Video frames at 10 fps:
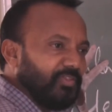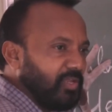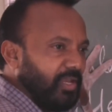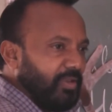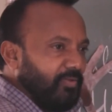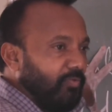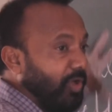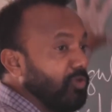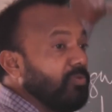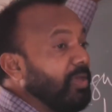is clear.
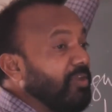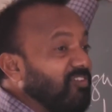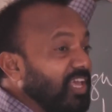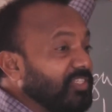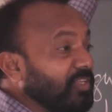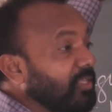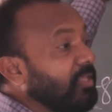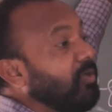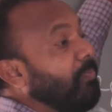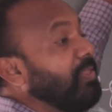What do you mean by reflection?
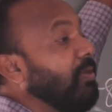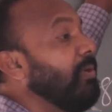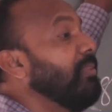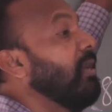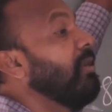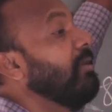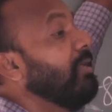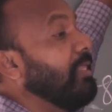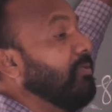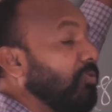The phenomena
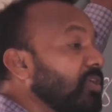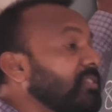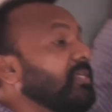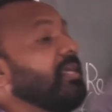in which